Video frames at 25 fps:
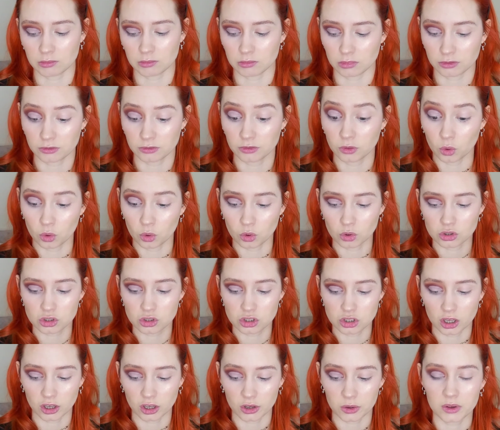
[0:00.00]
done before,
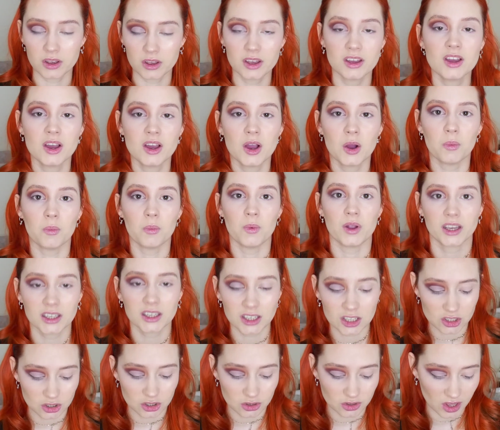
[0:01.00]
so we're
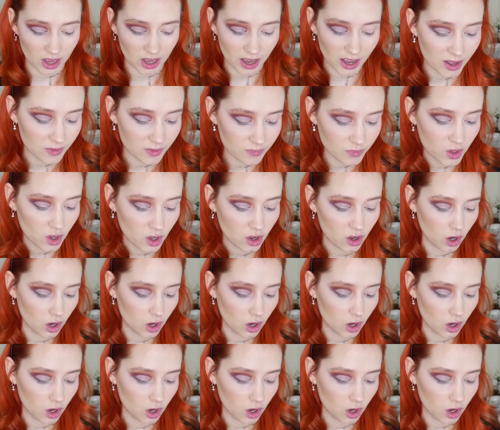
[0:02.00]
going to do that.